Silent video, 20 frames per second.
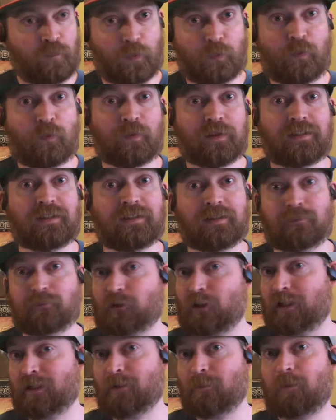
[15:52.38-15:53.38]
when we see them
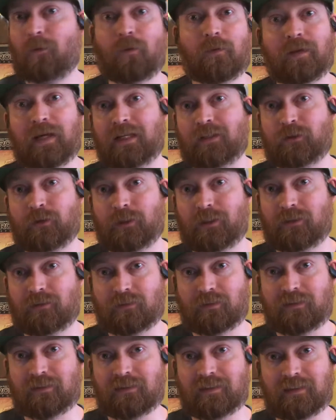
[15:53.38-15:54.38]
trying to pull that
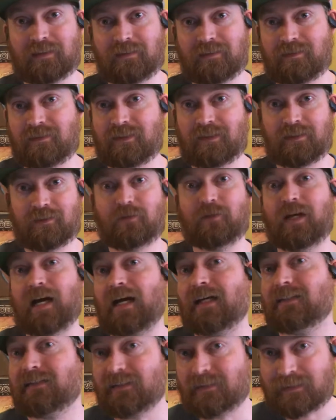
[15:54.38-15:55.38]
trigger on the new
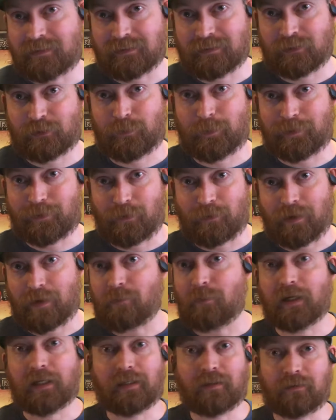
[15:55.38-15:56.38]
guys that they just spent all
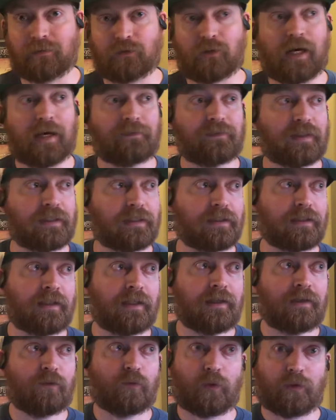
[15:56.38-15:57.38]
that money on drafting,
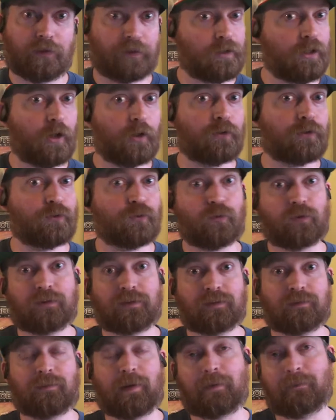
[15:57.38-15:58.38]
where the coach
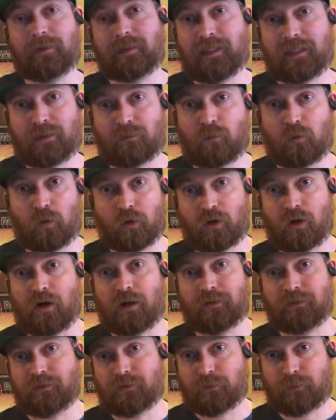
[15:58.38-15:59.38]
wants to maybe take a more
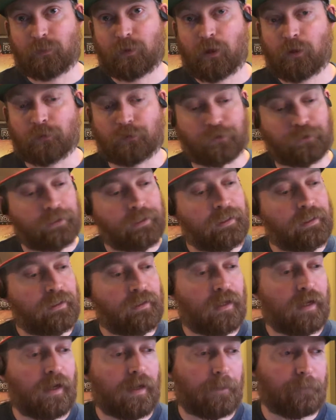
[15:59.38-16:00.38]
cautious approach.
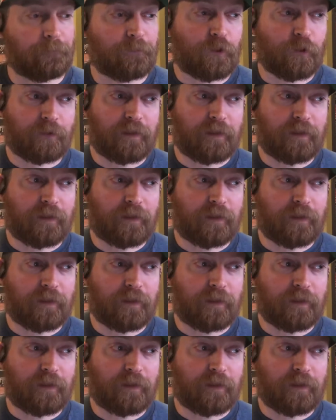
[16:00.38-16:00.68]
So